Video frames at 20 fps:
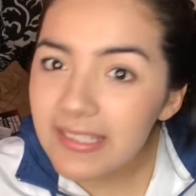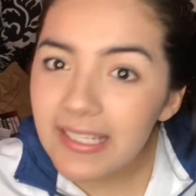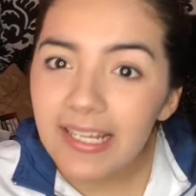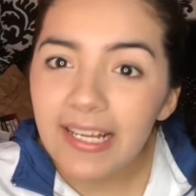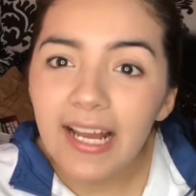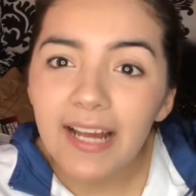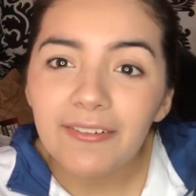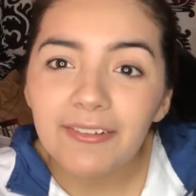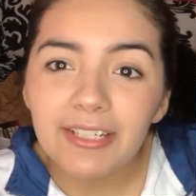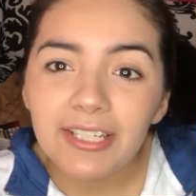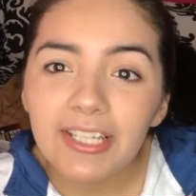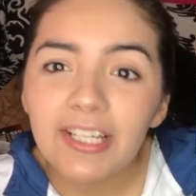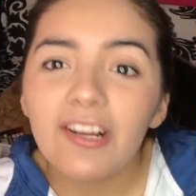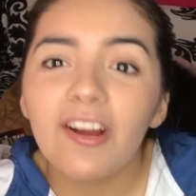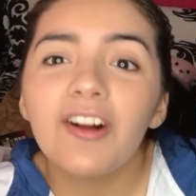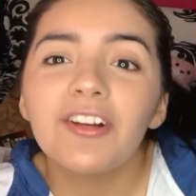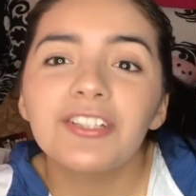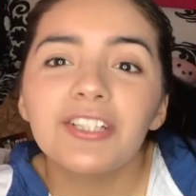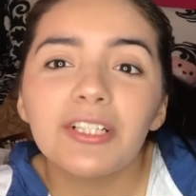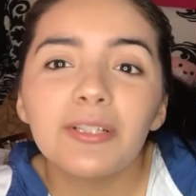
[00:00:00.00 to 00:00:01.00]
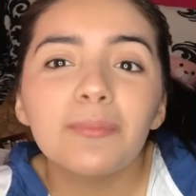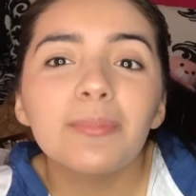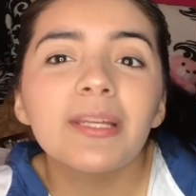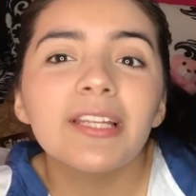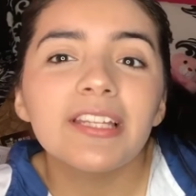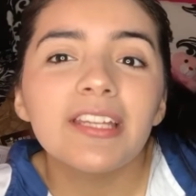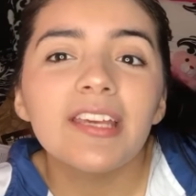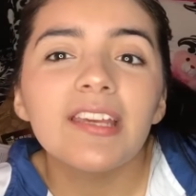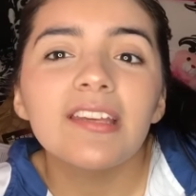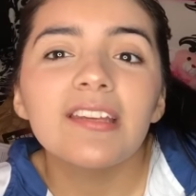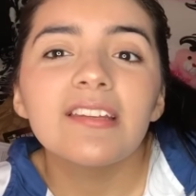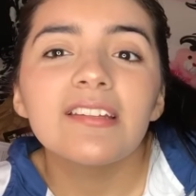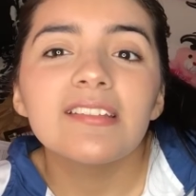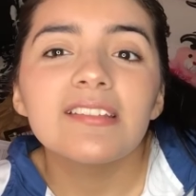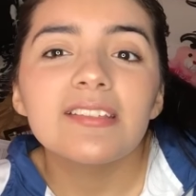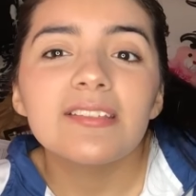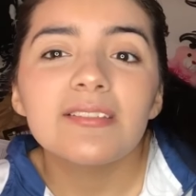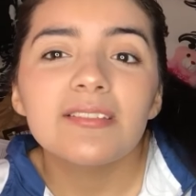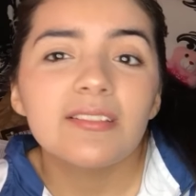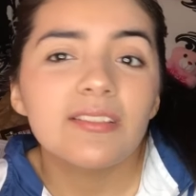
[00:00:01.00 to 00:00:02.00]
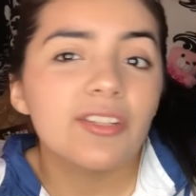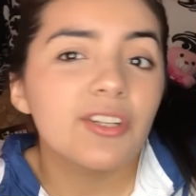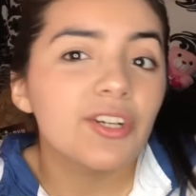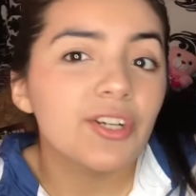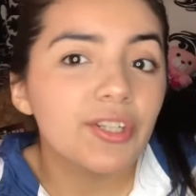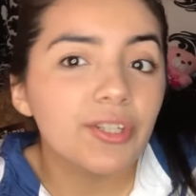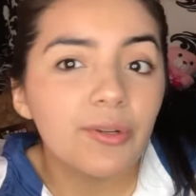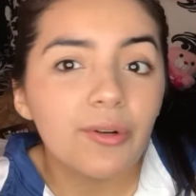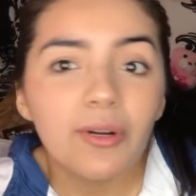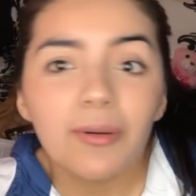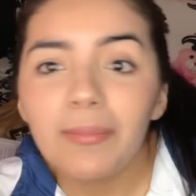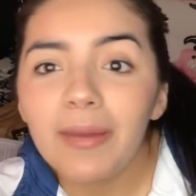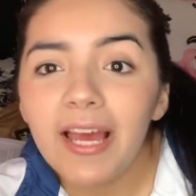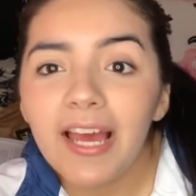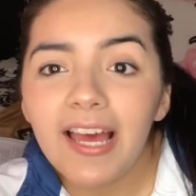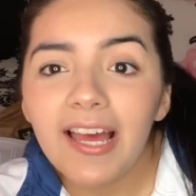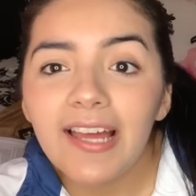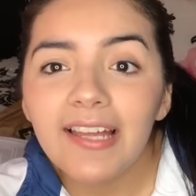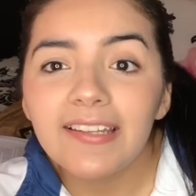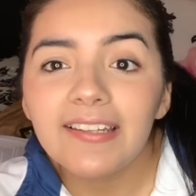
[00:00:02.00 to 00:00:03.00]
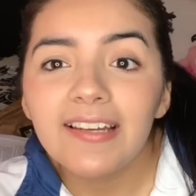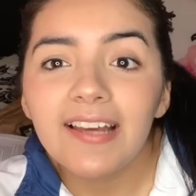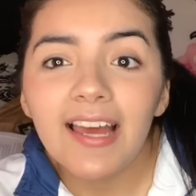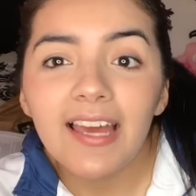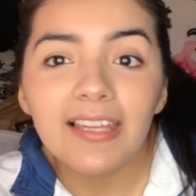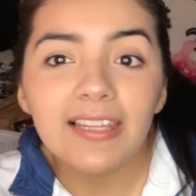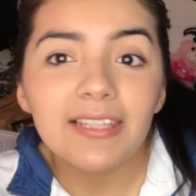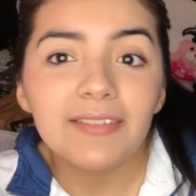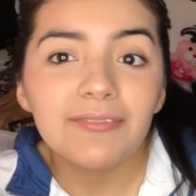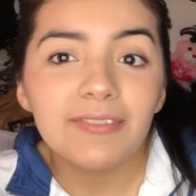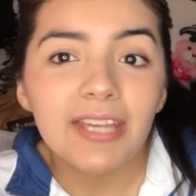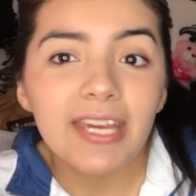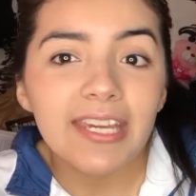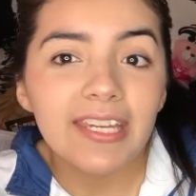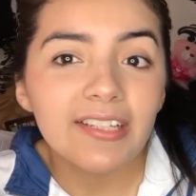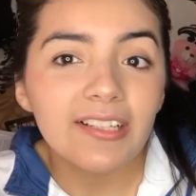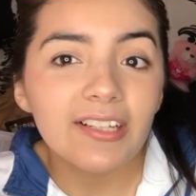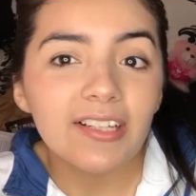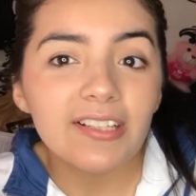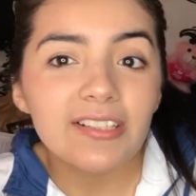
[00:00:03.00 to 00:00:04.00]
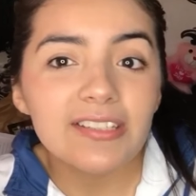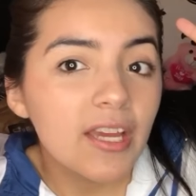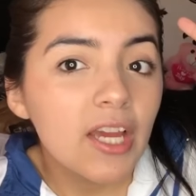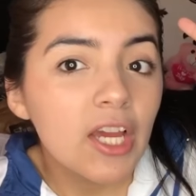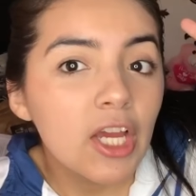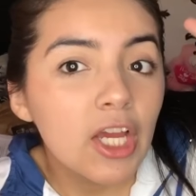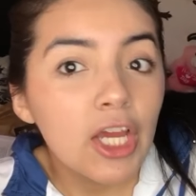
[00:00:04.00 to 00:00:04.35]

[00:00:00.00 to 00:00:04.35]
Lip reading: Like, I want to hear all your opinions, good or bad. I love the haters.